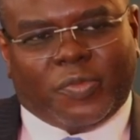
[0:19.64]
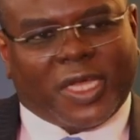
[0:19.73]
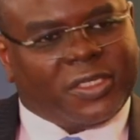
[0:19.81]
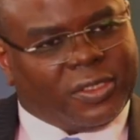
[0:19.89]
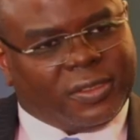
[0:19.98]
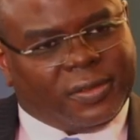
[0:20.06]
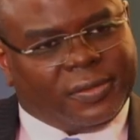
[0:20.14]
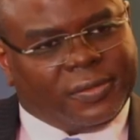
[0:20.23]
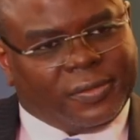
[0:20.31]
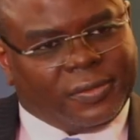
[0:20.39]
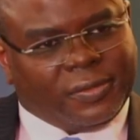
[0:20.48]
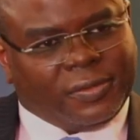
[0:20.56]
passion.
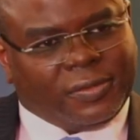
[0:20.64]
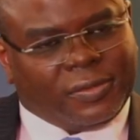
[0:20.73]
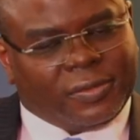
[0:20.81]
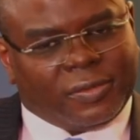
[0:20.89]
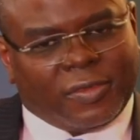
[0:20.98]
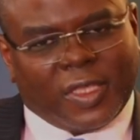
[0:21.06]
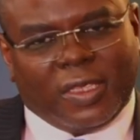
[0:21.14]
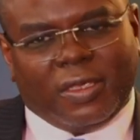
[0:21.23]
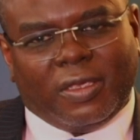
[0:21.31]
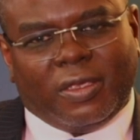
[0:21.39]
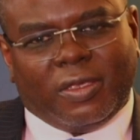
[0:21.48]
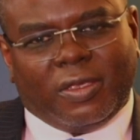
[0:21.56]
Mm-hmm.
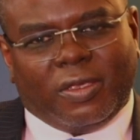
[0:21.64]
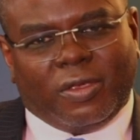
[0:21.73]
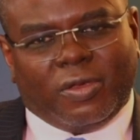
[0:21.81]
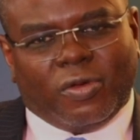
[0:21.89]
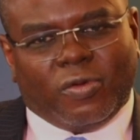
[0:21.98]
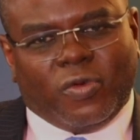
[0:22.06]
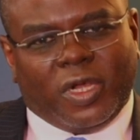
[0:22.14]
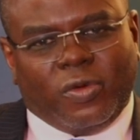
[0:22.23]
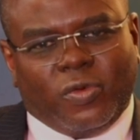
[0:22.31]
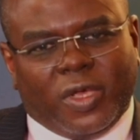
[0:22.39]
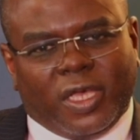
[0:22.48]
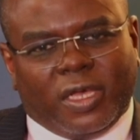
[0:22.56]

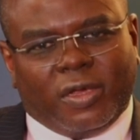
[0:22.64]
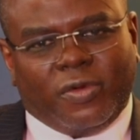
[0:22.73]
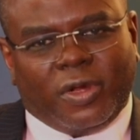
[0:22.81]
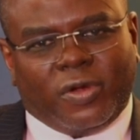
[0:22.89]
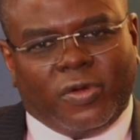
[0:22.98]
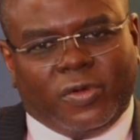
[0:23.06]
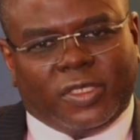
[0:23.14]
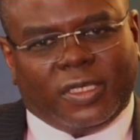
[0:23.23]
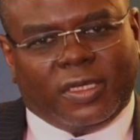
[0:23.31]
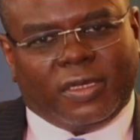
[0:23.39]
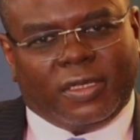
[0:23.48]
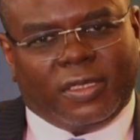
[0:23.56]
When we are
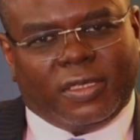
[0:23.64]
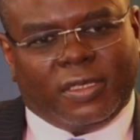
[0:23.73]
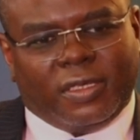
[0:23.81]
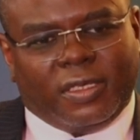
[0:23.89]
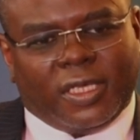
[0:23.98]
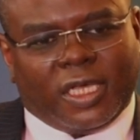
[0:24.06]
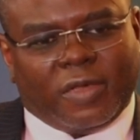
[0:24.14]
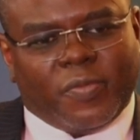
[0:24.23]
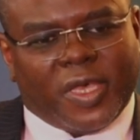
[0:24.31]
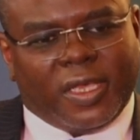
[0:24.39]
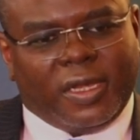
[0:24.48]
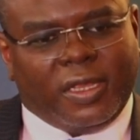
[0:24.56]
recruiting
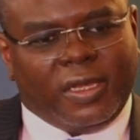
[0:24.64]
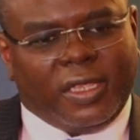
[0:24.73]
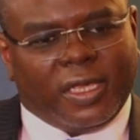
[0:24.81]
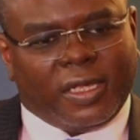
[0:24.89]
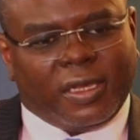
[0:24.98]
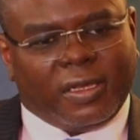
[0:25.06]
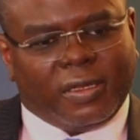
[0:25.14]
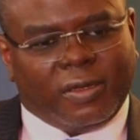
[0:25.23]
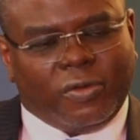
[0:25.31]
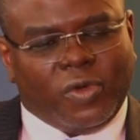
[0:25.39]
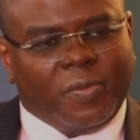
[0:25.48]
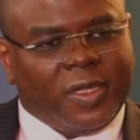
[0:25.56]
young men and young
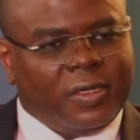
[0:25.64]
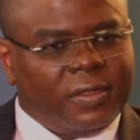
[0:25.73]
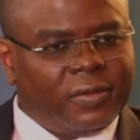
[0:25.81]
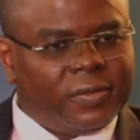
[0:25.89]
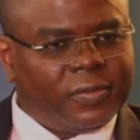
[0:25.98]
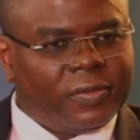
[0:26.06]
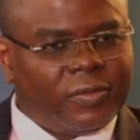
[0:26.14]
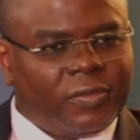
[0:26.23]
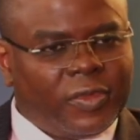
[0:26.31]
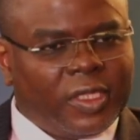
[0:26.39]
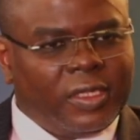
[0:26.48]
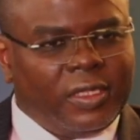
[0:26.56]
women,
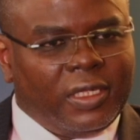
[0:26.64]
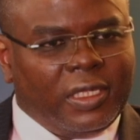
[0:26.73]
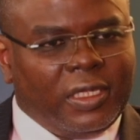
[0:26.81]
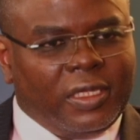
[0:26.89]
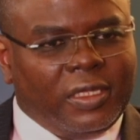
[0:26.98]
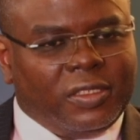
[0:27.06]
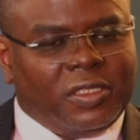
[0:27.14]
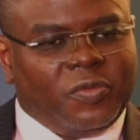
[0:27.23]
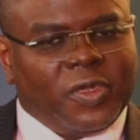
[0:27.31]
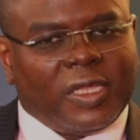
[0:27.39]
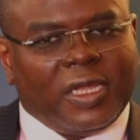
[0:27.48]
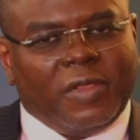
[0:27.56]

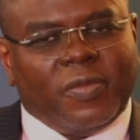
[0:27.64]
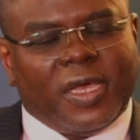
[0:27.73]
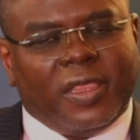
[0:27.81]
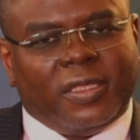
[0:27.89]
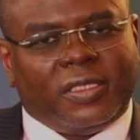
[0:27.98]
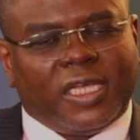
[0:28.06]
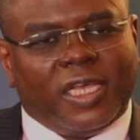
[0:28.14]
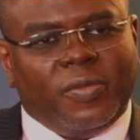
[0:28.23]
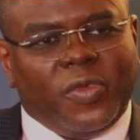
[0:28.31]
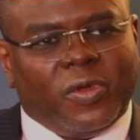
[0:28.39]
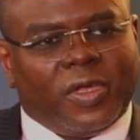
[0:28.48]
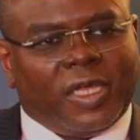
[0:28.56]
typically by the
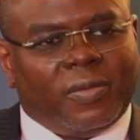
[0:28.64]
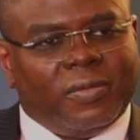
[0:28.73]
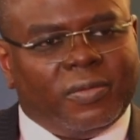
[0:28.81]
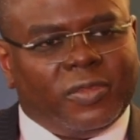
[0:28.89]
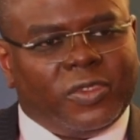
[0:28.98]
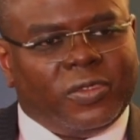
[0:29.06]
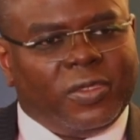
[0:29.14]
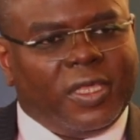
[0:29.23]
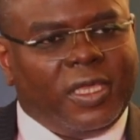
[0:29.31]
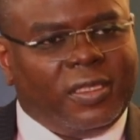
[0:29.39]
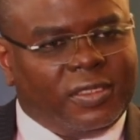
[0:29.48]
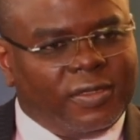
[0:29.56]
time you come to
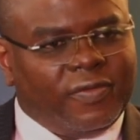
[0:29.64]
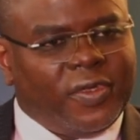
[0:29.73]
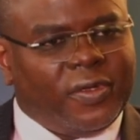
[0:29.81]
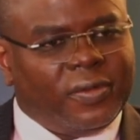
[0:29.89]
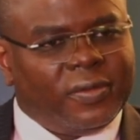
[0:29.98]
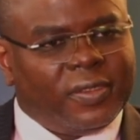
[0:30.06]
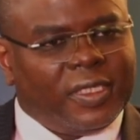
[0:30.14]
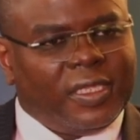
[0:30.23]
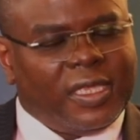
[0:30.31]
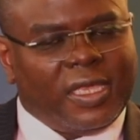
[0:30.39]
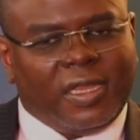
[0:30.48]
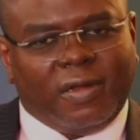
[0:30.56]
the interview
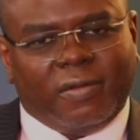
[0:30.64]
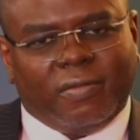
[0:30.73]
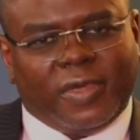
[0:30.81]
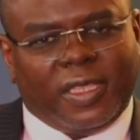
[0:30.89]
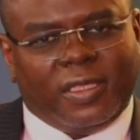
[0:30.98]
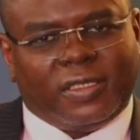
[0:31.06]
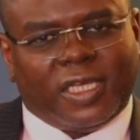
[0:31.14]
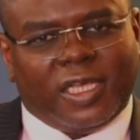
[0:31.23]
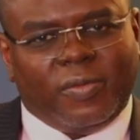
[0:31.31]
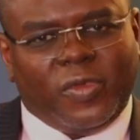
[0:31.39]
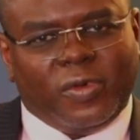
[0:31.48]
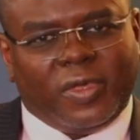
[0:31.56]
mm-hmm. and by the
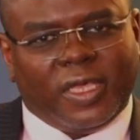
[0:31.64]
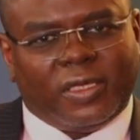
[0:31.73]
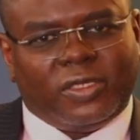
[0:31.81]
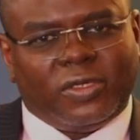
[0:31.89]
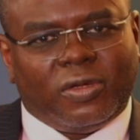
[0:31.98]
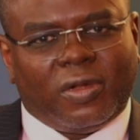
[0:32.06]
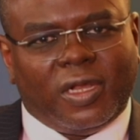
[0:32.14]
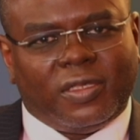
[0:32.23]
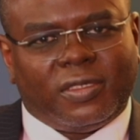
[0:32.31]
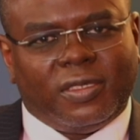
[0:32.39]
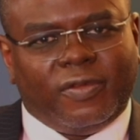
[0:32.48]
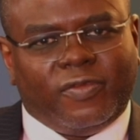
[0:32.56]
time you get
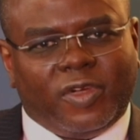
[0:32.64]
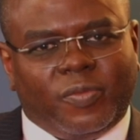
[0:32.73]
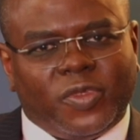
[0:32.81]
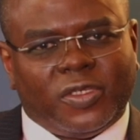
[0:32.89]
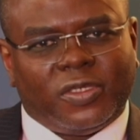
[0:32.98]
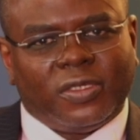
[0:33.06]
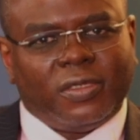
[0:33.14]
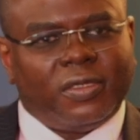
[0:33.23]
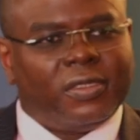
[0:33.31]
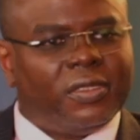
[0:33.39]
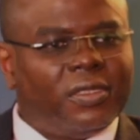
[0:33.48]
shortlisted for a position,